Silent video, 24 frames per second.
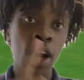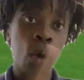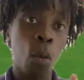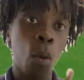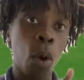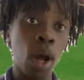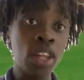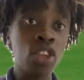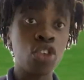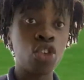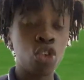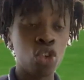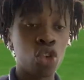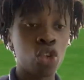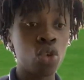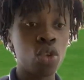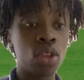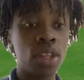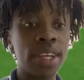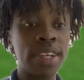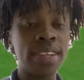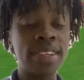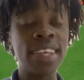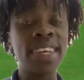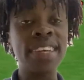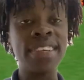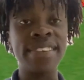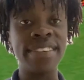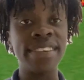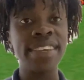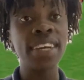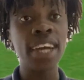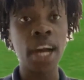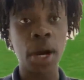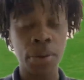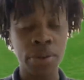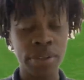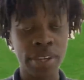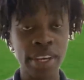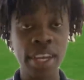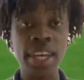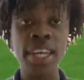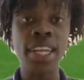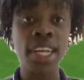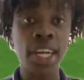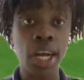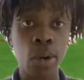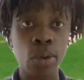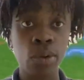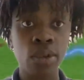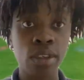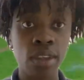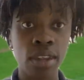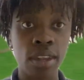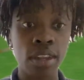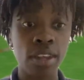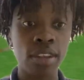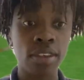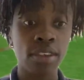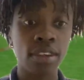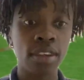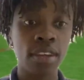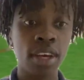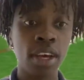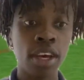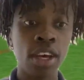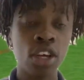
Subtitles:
Once you do this, the Z counter can counter this.